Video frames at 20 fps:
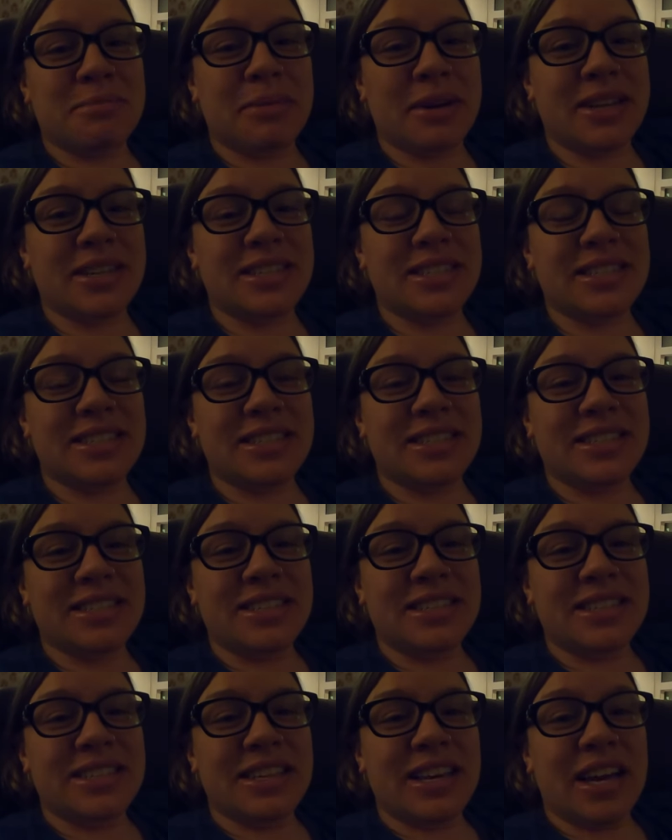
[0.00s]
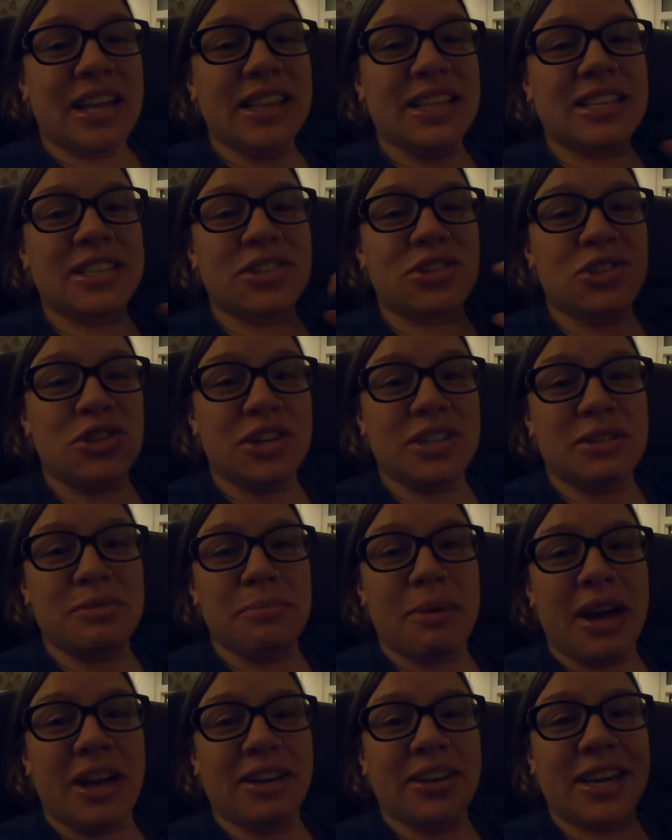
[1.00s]
But at least it's just a
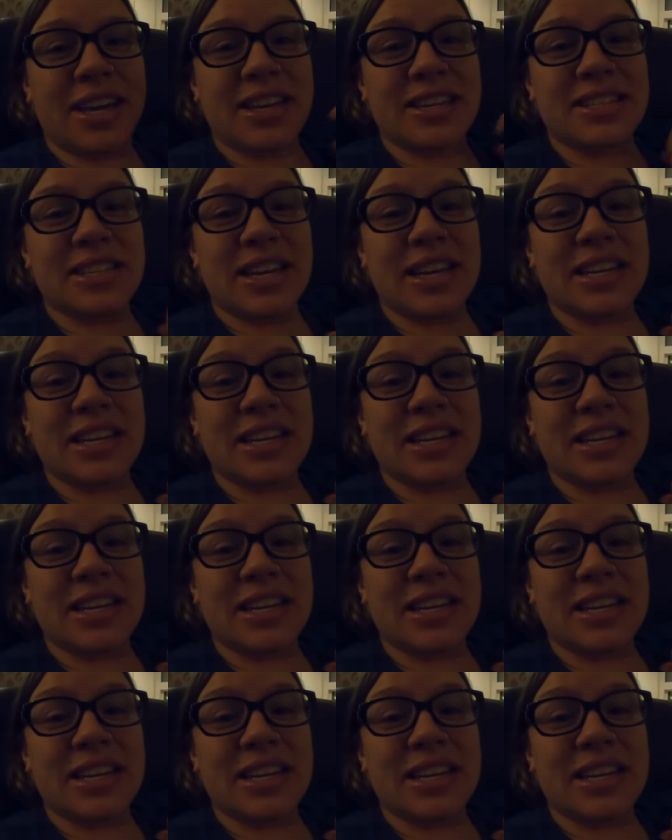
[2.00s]
mild case